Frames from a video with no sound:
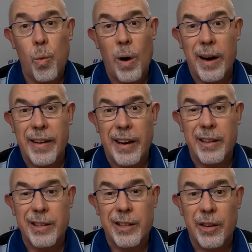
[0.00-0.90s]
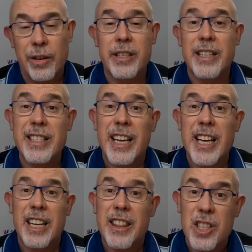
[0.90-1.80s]
one of our concerns, and
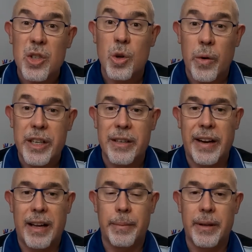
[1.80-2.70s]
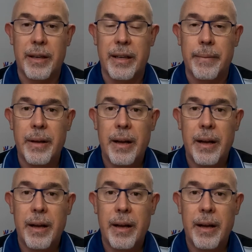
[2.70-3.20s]
secondly, the storage availability.